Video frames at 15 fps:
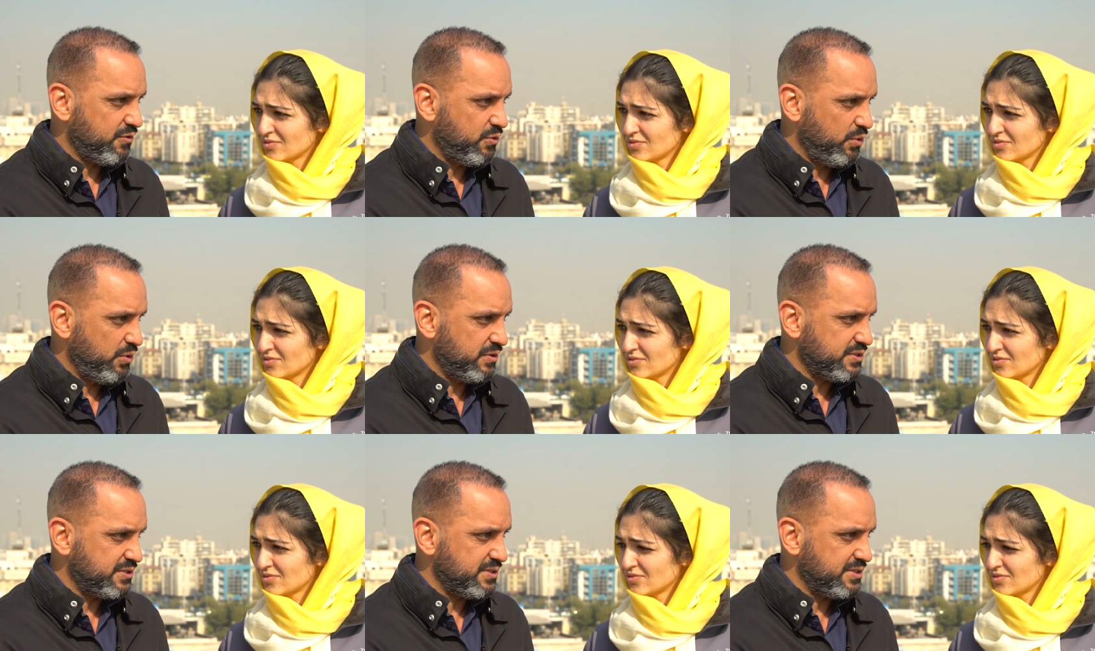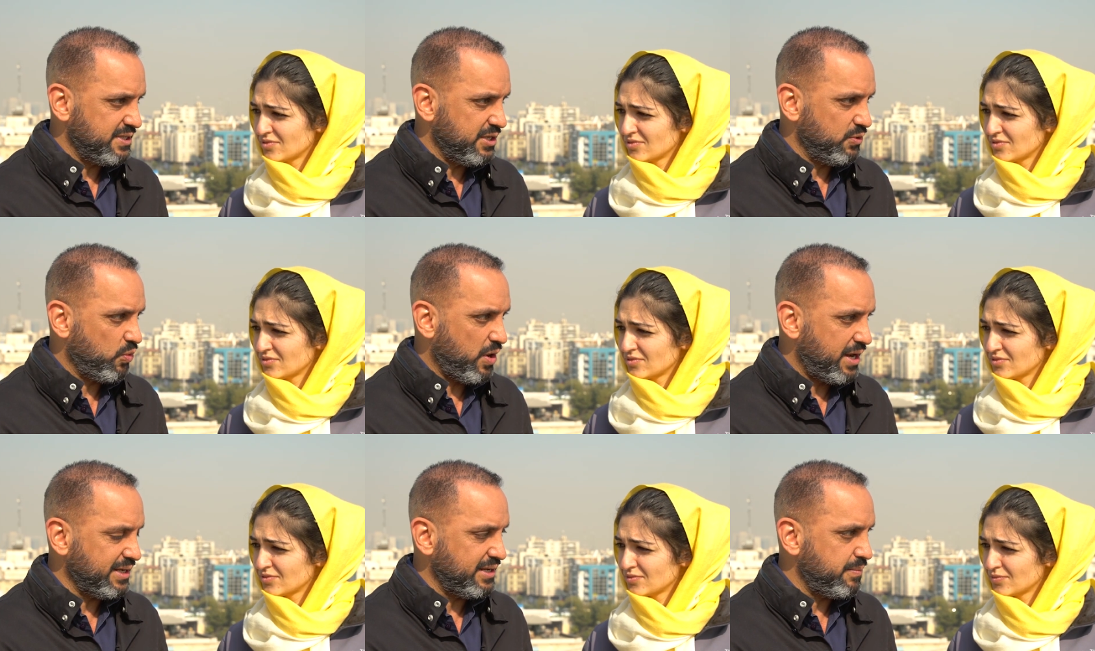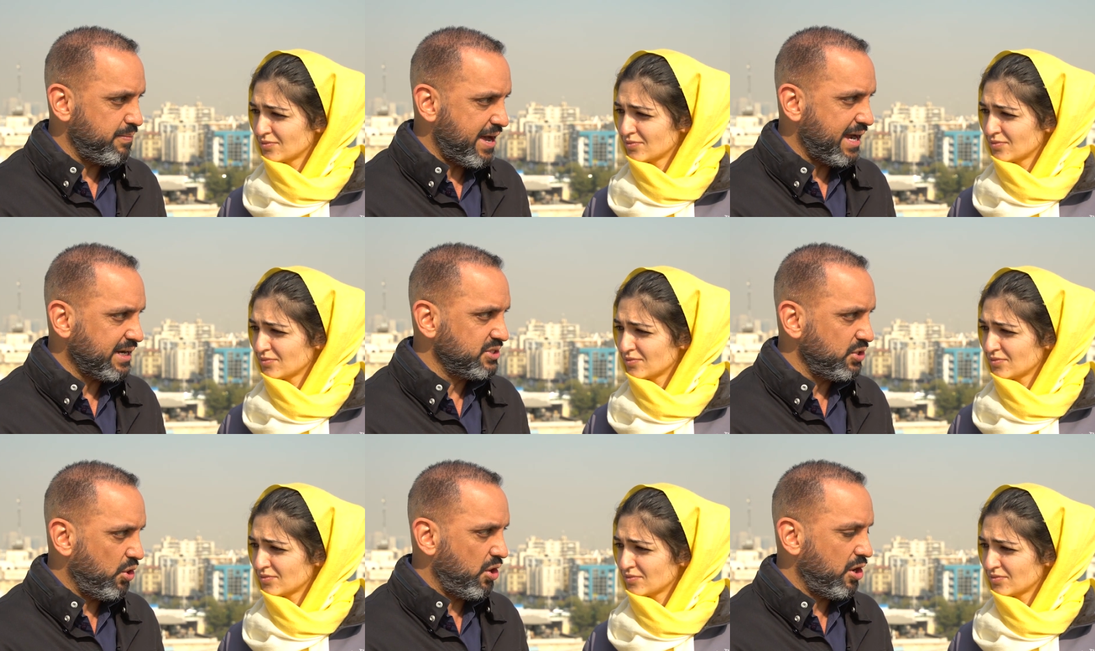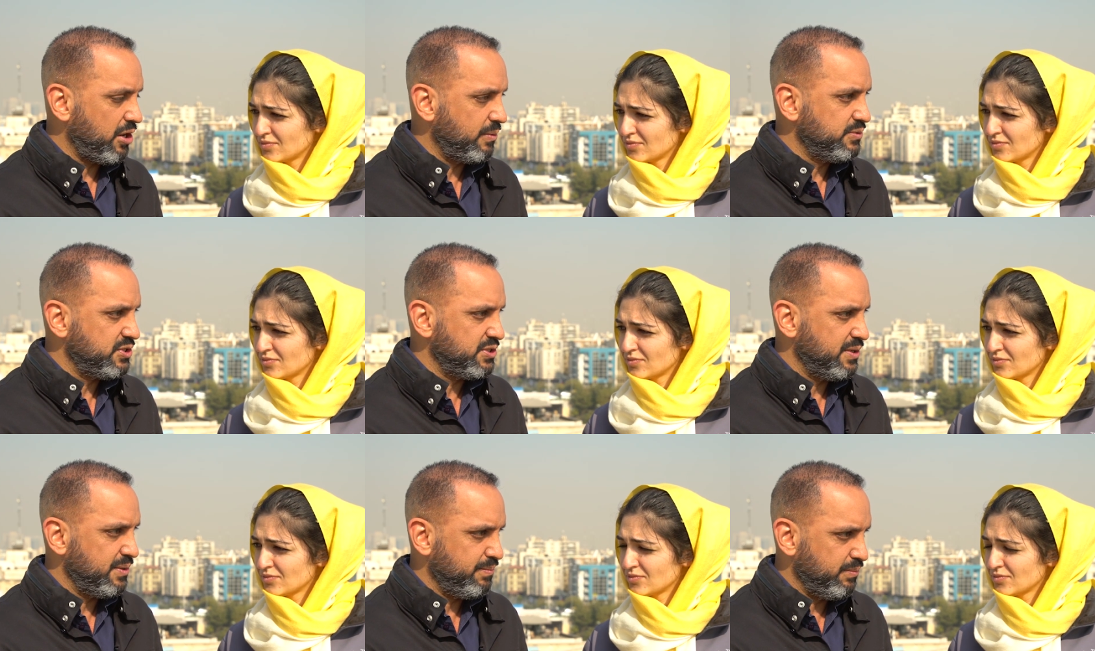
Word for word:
Speaker 1: of course, is the Iranian-backed armed